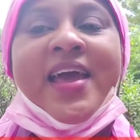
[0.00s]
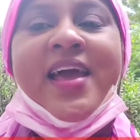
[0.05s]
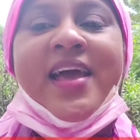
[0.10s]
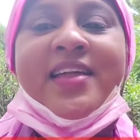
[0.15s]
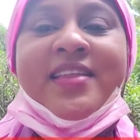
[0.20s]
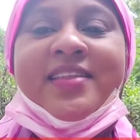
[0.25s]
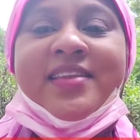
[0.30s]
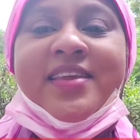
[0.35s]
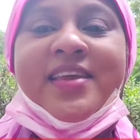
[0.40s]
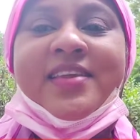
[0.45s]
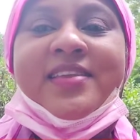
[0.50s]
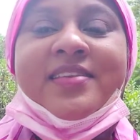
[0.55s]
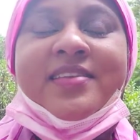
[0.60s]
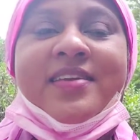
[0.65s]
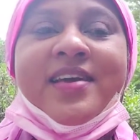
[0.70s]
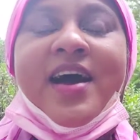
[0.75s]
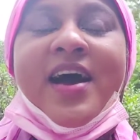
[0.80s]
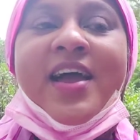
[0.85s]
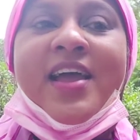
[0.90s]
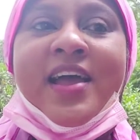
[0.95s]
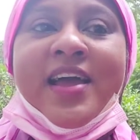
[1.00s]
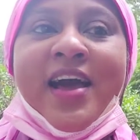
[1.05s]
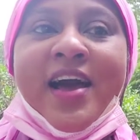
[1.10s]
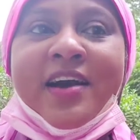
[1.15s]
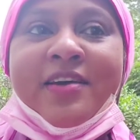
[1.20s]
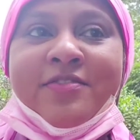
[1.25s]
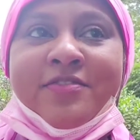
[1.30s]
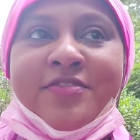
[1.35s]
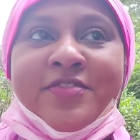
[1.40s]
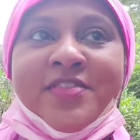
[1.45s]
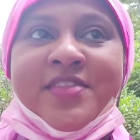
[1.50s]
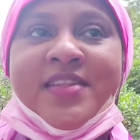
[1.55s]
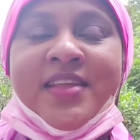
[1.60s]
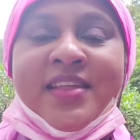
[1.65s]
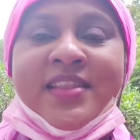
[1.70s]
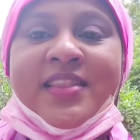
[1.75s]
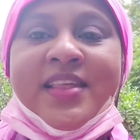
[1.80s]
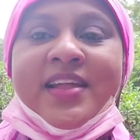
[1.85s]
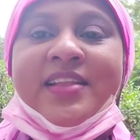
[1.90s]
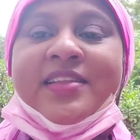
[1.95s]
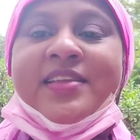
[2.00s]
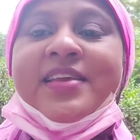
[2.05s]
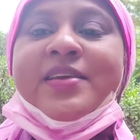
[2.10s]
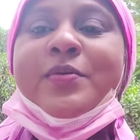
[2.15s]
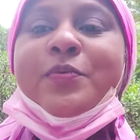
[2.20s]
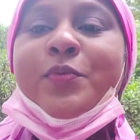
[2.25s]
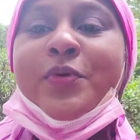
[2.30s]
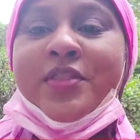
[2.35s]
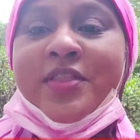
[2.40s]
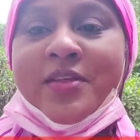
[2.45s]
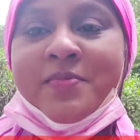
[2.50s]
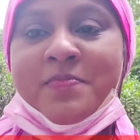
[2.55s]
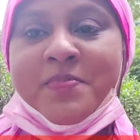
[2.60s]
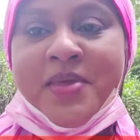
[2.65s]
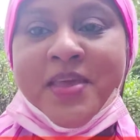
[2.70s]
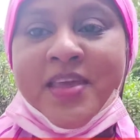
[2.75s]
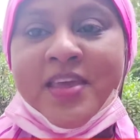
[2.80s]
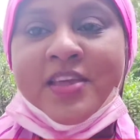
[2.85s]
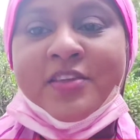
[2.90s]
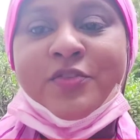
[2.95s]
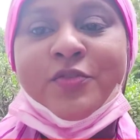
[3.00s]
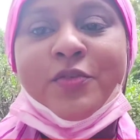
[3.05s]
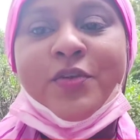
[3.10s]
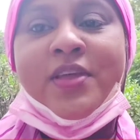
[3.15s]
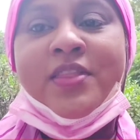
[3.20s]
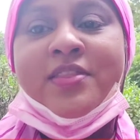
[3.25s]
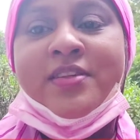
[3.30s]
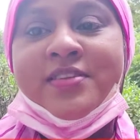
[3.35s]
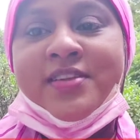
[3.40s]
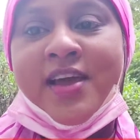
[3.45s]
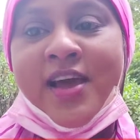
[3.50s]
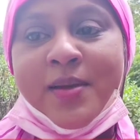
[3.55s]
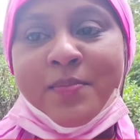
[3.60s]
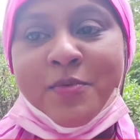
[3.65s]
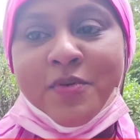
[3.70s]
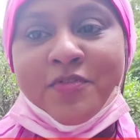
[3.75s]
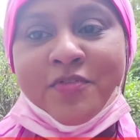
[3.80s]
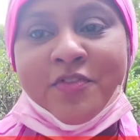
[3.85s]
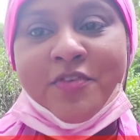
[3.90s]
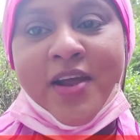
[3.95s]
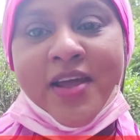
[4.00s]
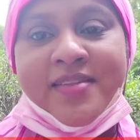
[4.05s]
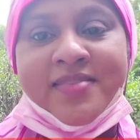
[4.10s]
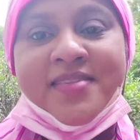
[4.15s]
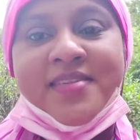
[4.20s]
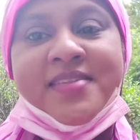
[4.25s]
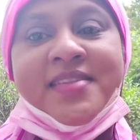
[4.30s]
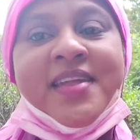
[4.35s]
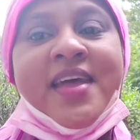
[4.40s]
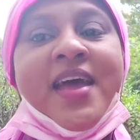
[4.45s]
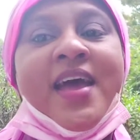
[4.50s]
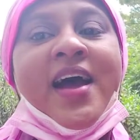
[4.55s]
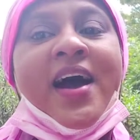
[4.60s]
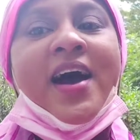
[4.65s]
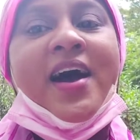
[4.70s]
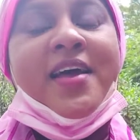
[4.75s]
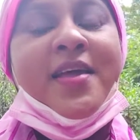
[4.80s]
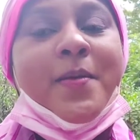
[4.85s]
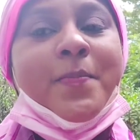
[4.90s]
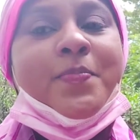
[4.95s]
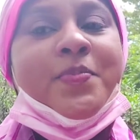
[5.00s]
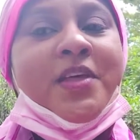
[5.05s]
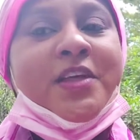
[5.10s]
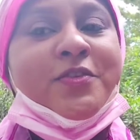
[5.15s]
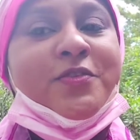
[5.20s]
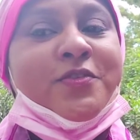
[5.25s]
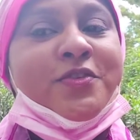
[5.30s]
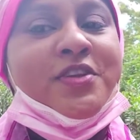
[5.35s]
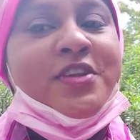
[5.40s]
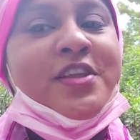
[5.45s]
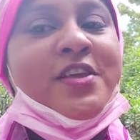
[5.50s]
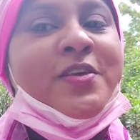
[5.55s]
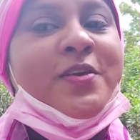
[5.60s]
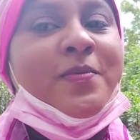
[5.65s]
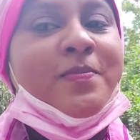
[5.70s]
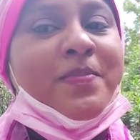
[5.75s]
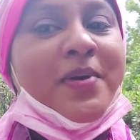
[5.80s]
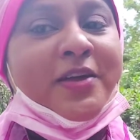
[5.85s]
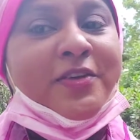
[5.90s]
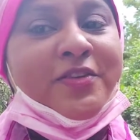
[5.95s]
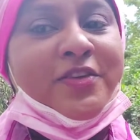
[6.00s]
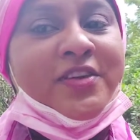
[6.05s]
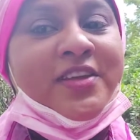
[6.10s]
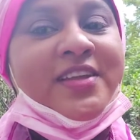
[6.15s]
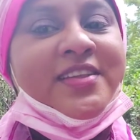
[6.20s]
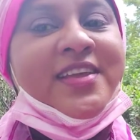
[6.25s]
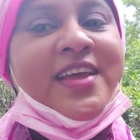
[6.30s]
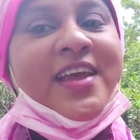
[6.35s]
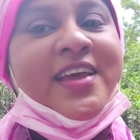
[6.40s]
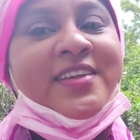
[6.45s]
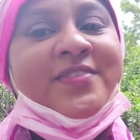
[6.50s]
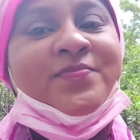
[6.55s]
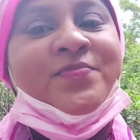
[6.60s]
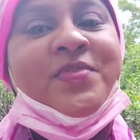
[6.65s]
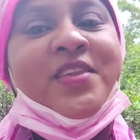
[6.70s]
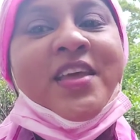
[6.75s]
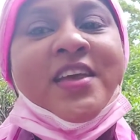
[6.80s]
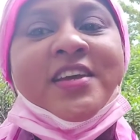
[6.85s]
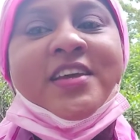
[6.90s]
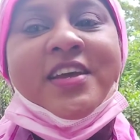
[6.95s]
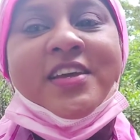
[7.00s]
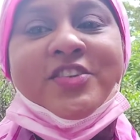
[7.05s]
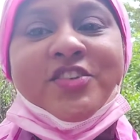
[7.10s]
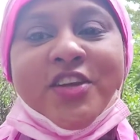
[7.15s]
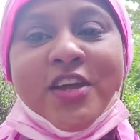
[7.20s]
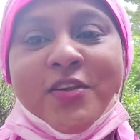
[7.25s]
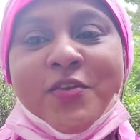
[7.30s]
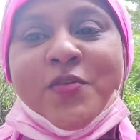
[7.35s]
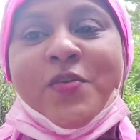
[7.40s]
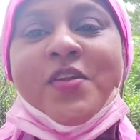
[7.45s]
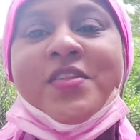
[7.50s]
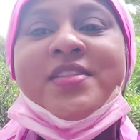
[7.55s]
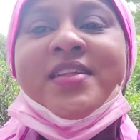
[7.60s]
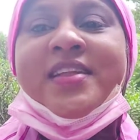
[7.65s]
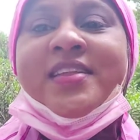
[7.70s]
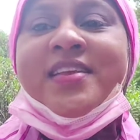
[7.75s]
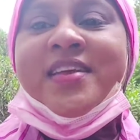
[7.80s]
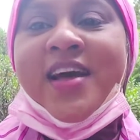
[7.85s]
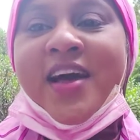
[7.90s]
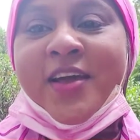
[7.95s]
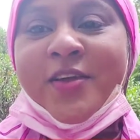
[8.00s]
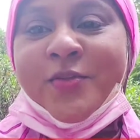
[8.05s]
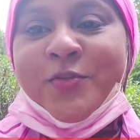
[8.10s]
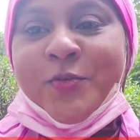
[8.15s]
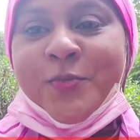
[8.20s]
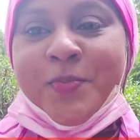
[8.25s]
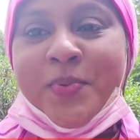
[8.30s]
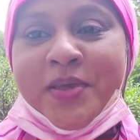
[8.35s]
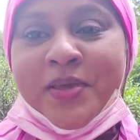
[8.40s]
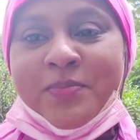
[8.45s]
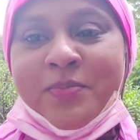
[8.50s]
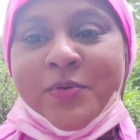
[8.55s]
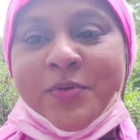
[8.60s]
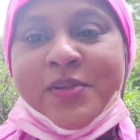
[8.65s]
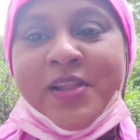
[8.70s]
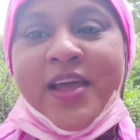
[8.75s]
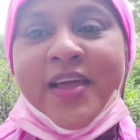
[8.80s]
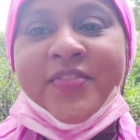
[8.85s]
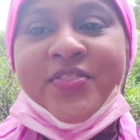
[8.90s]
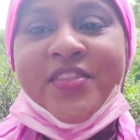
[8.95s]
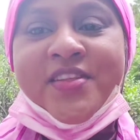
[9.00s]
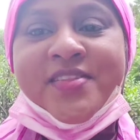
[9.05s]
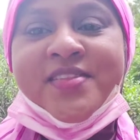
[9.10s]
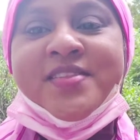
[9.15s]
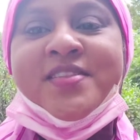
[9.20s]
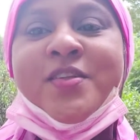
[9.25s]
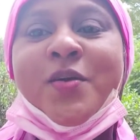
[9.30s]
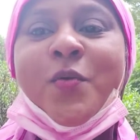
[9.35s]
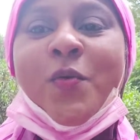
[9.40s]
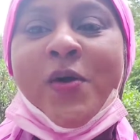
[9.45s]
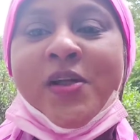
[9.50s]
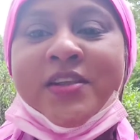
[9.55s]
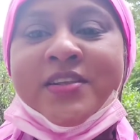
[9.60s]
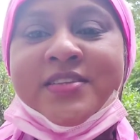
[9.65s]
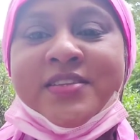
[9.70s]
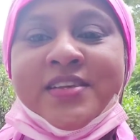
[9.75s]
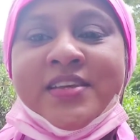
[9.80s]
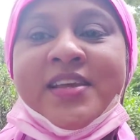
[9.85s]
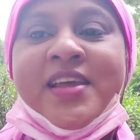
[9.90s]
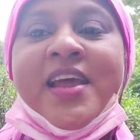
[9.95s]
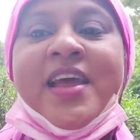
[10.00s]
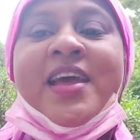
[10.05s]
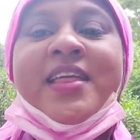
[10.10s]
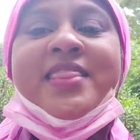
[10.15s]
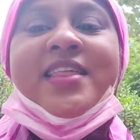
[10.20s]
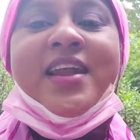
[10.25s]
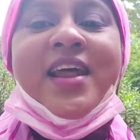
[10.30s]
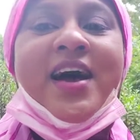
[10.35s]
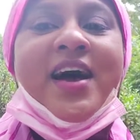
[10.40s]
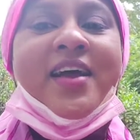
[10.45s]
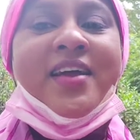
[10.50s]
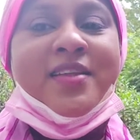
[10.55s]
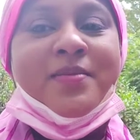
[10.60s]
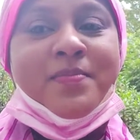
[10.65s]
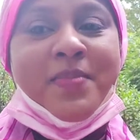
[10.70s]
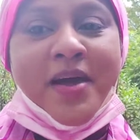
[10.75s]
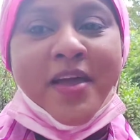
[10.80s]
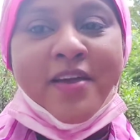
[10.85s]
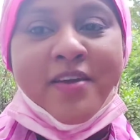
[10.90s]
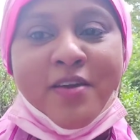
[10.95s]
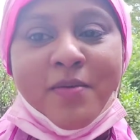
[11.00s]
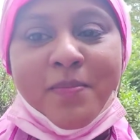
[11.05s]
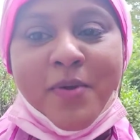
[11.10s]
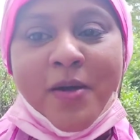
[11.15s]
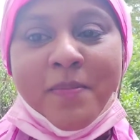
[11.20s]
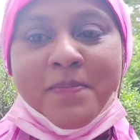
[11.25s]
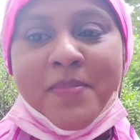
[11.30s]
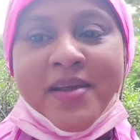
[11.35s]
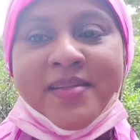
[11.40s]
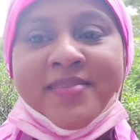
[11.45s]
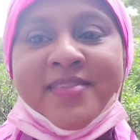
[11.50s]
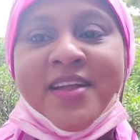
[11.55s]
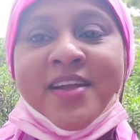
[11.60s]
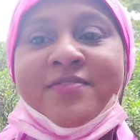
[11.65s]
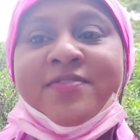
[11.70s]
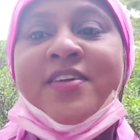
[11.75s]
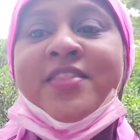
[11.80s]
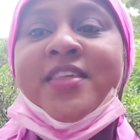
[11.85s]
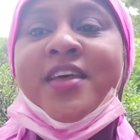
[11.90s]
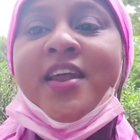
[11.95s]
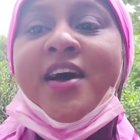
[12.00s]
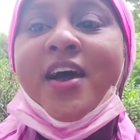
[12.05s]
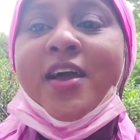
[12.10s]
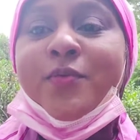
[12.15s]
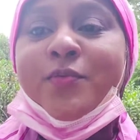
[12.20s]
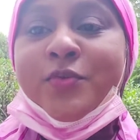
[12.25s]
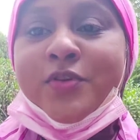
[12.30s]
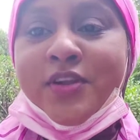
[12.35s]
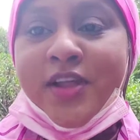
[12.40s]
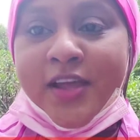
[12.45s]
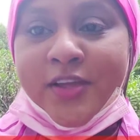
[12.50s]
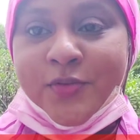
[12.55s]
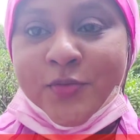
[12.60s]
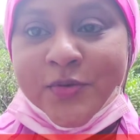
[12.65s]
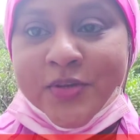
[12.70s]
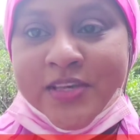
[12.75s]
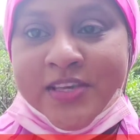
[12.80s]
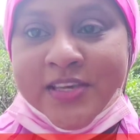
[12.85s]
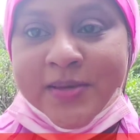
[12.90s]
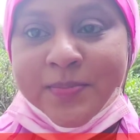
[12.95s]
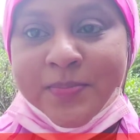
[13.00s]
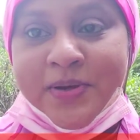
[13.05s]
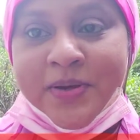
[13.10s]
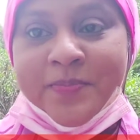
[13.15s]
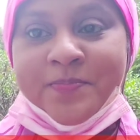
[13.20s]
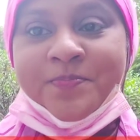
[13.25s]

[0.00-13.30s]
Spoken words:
And I have seen that within me during the time of crisis, I am naturally compassionate and generous and kind to people. And this is a quality that I admire about myself and that I would like to keep.